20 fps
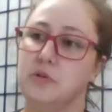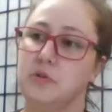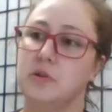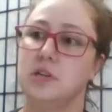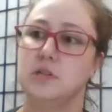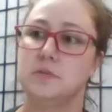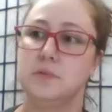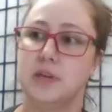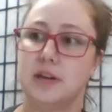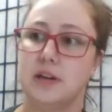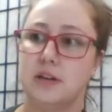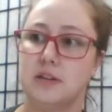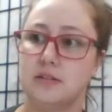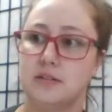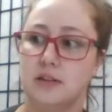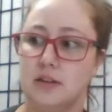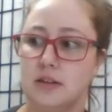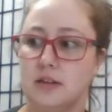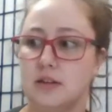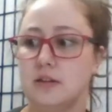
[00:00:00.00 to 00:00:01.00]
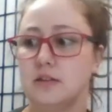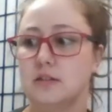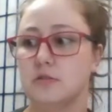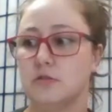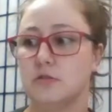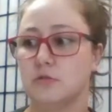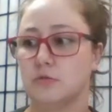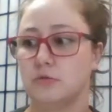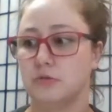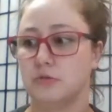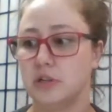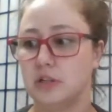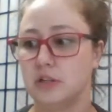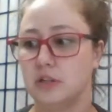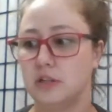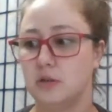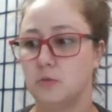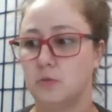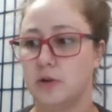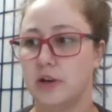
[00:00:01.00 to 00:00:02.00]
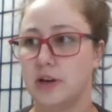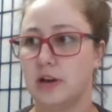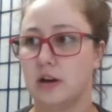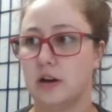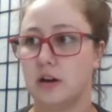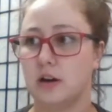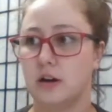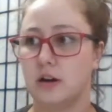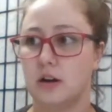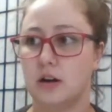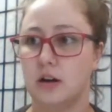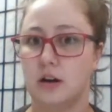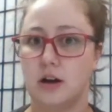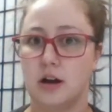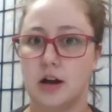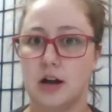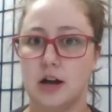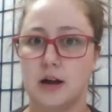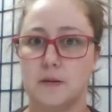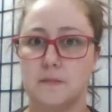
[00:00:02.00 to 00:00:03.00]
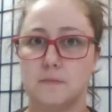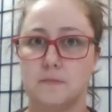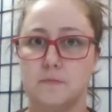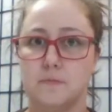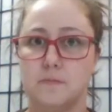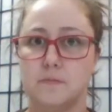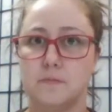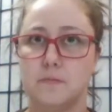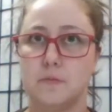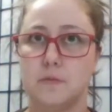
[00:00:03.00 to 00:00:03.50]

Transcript: Williams because it is really where um,